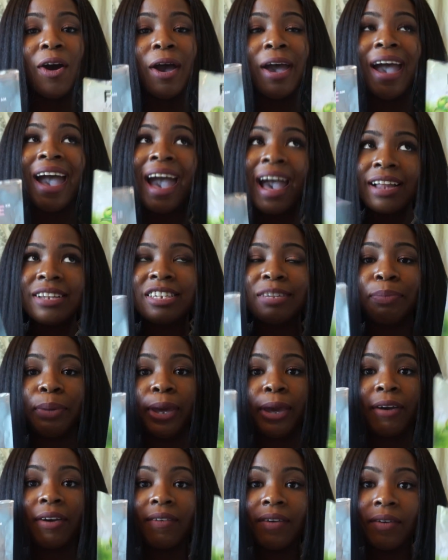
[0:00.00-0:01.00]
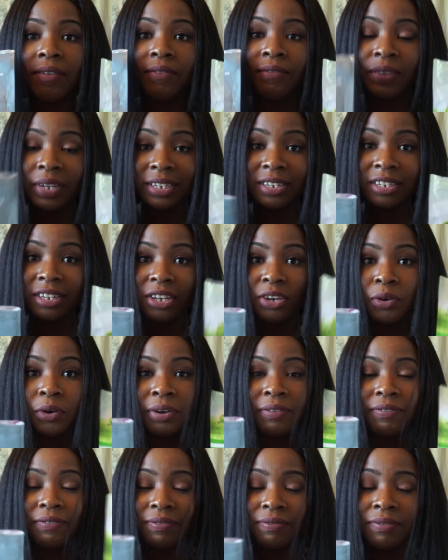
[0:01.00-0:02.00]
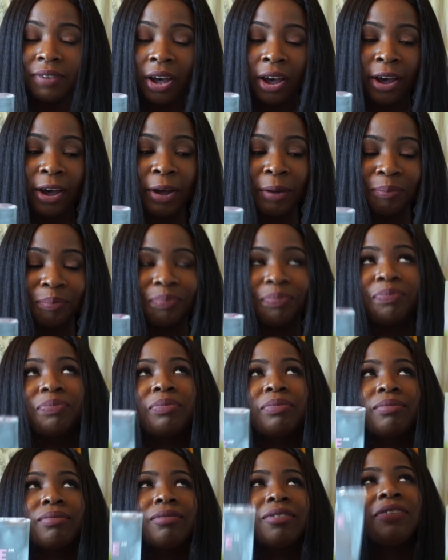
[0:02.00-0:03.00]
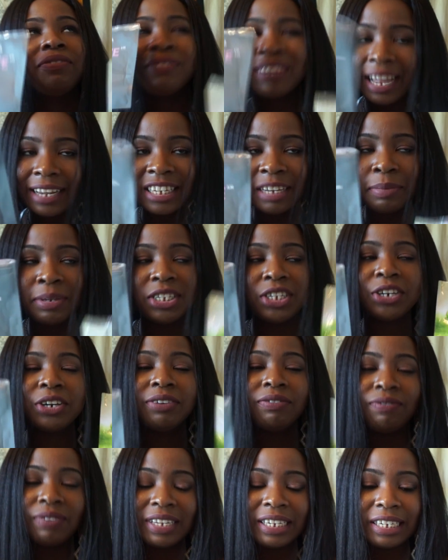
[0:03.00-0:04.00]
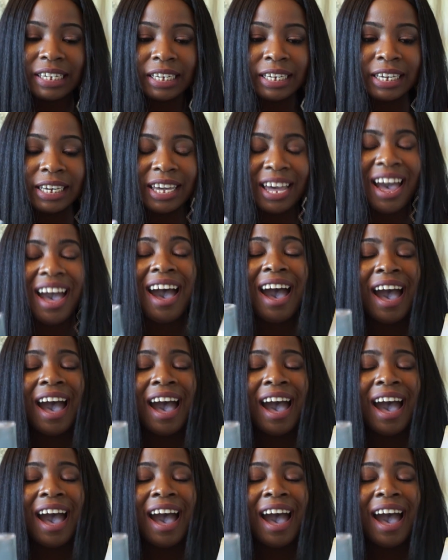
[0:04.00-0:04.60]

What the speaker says: FitTea or flat tummy tea or FitTea,